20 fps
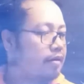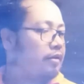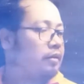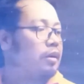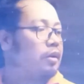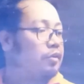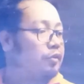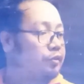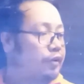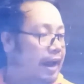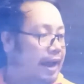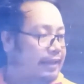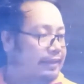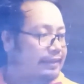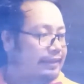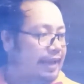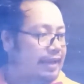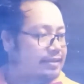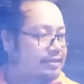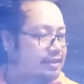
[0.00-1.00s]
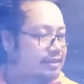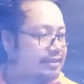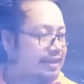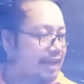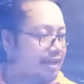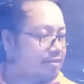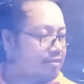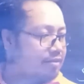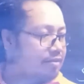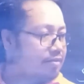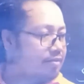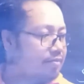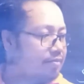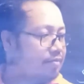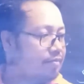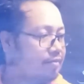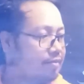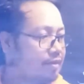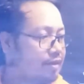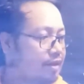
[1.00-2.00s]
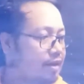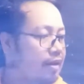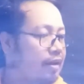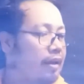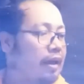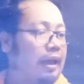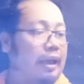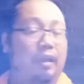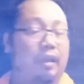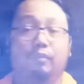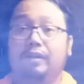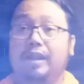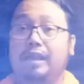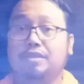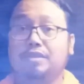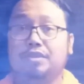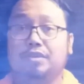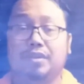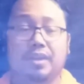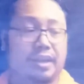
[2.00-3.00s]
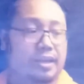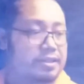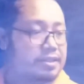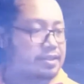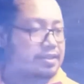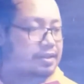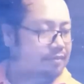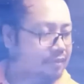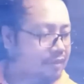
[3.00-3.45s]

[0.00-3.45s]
Rad cancels out. Our answer is,